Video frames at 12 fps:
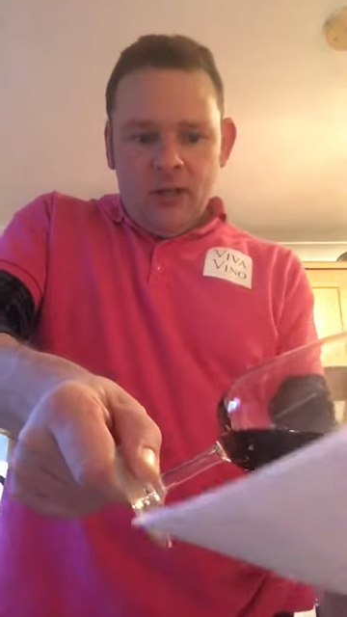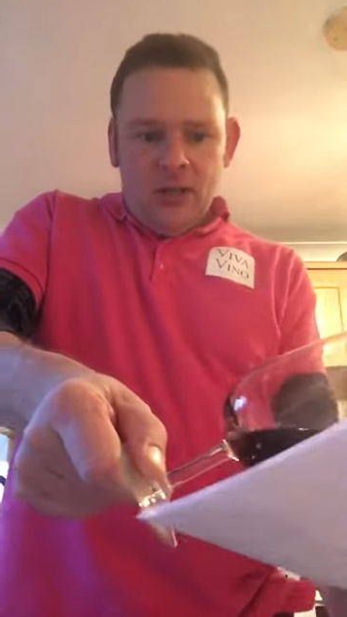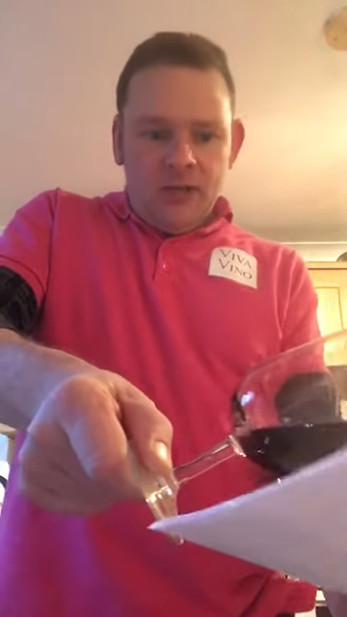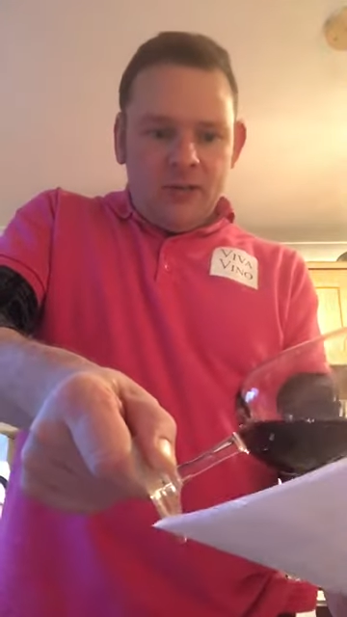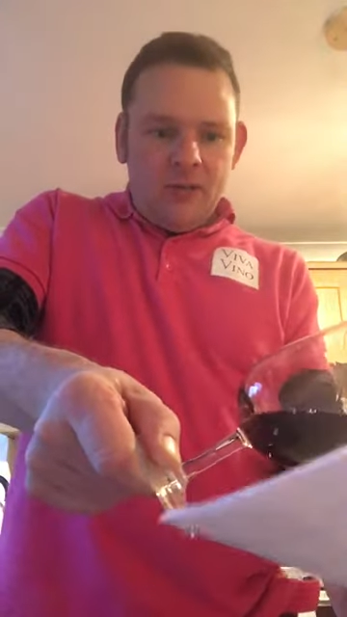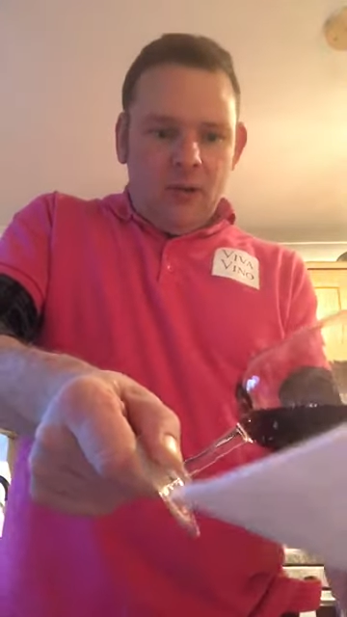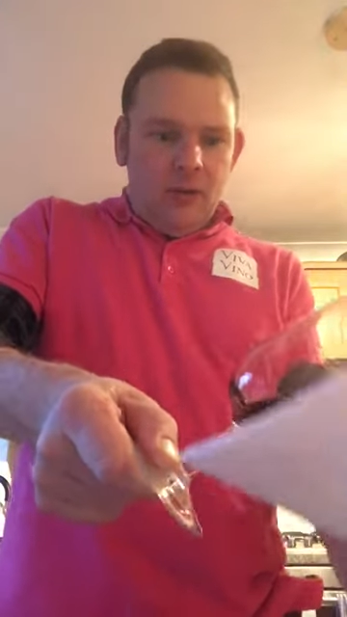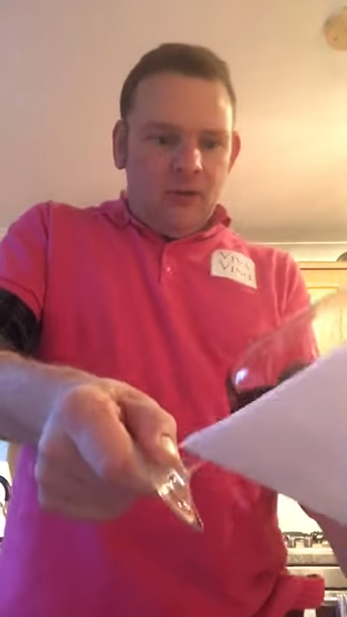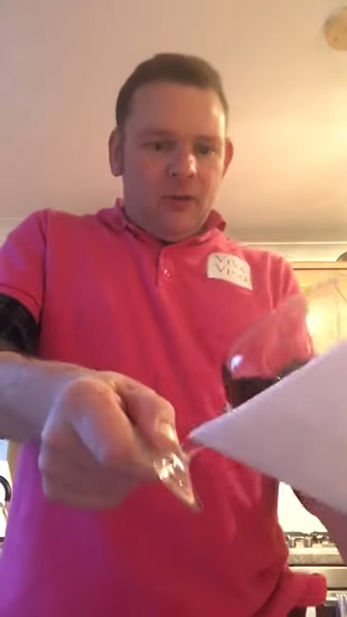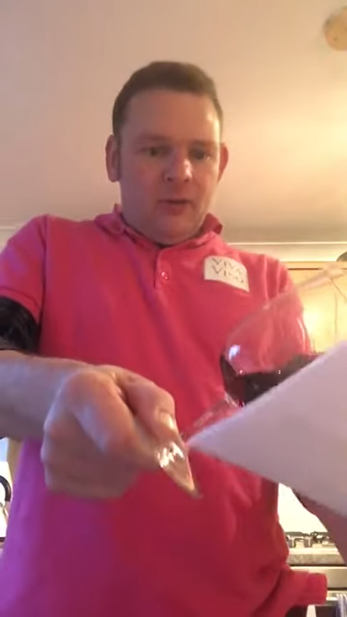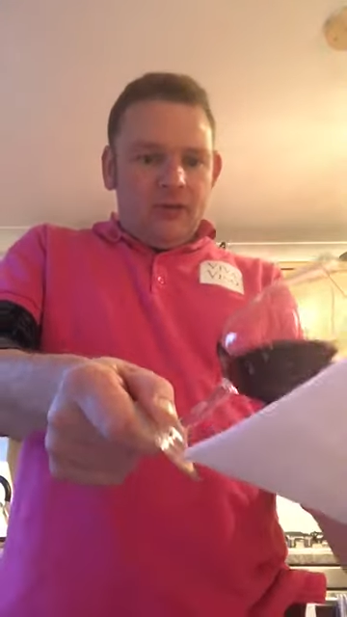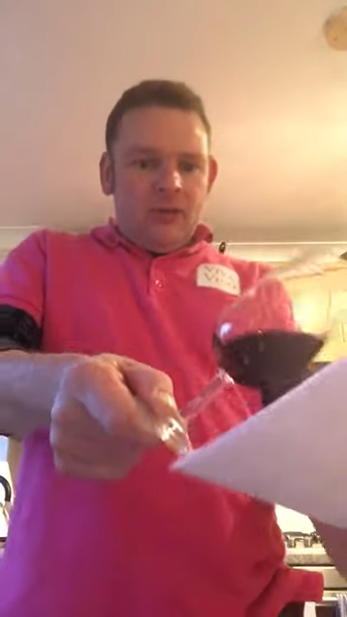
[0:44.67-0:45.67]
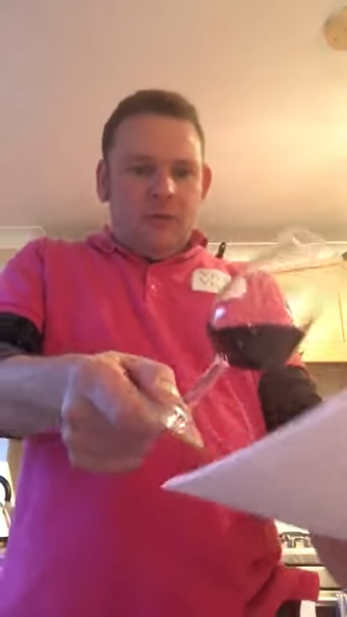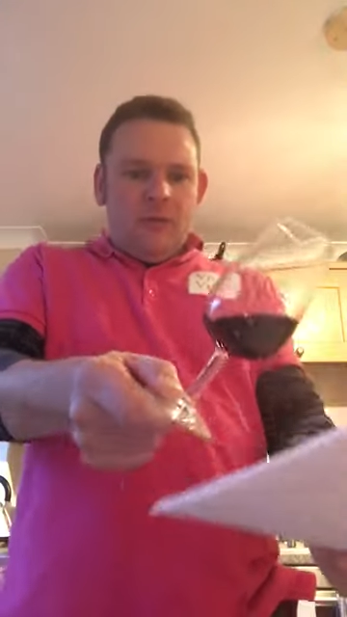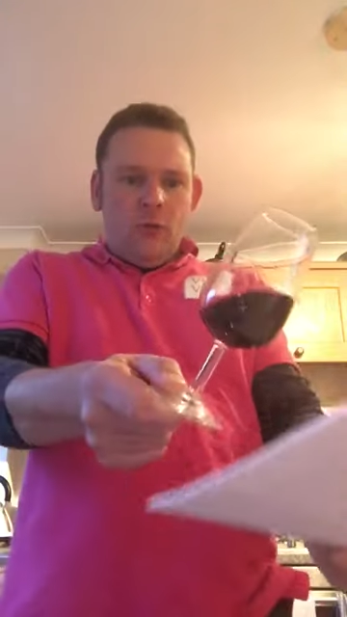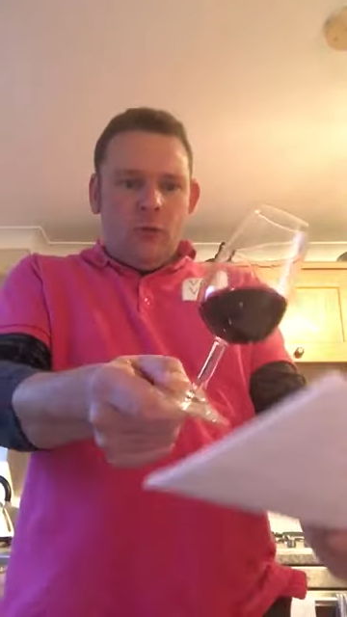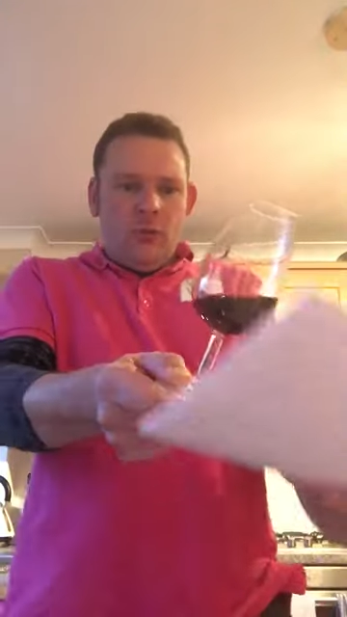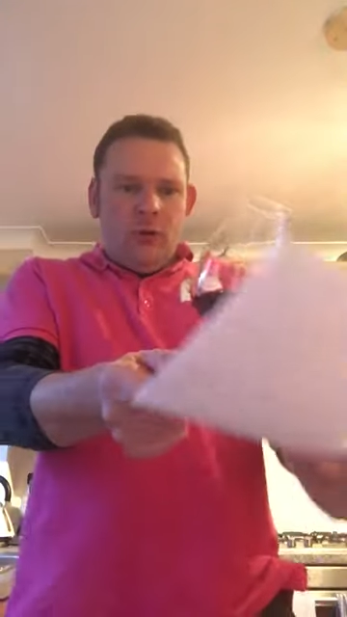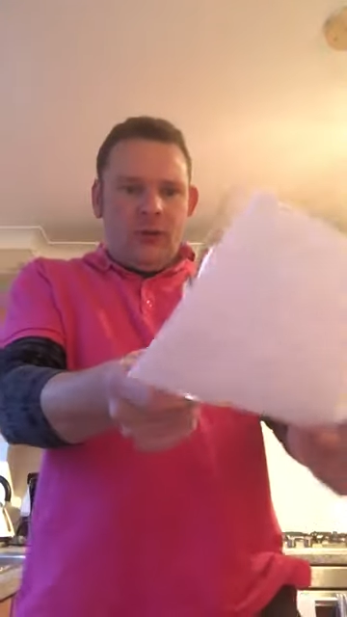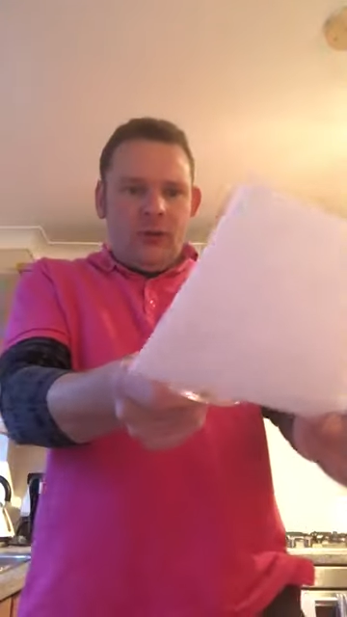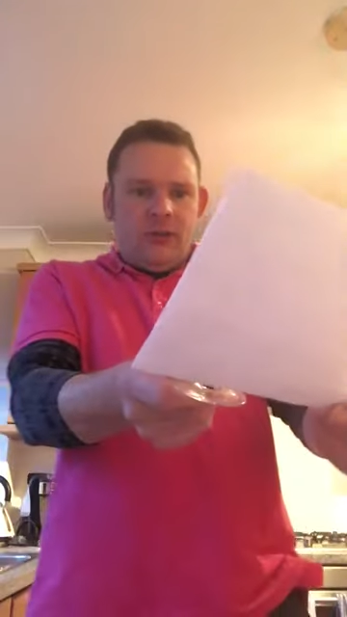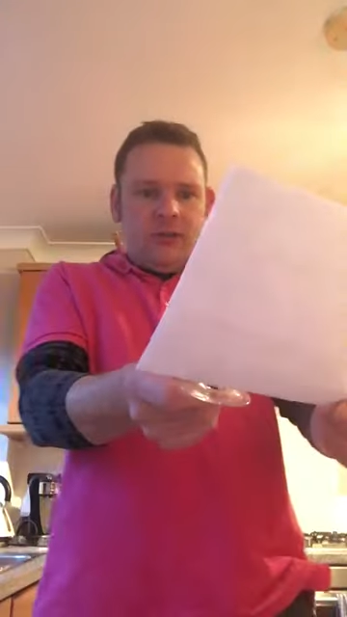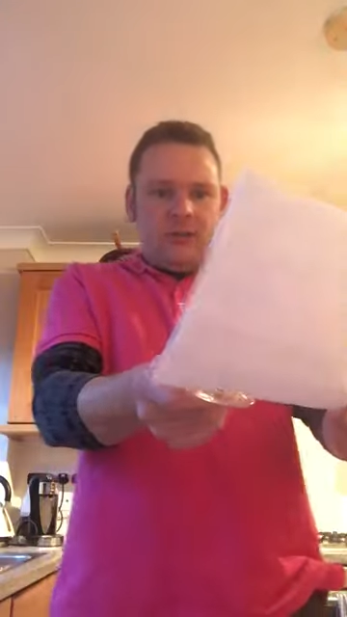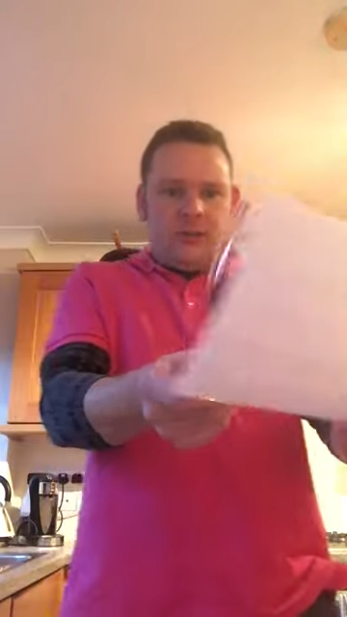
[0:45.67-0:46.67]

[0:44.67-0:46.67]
it's not it's not full bodied, it's